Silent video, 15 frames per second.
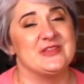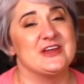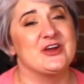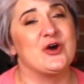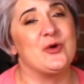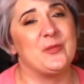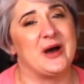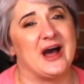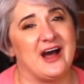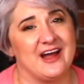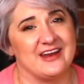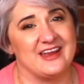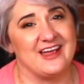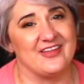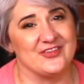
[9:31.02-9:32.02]
they go
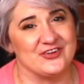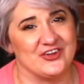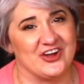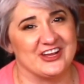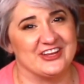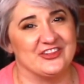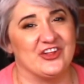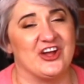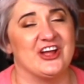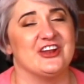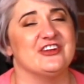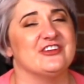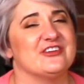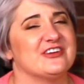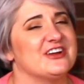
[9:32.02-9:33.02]
potty on the
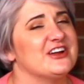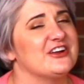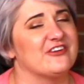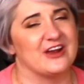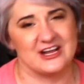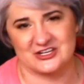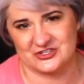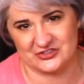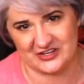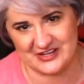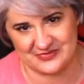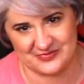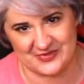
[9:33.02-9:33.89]
DoggieLawn, congratulate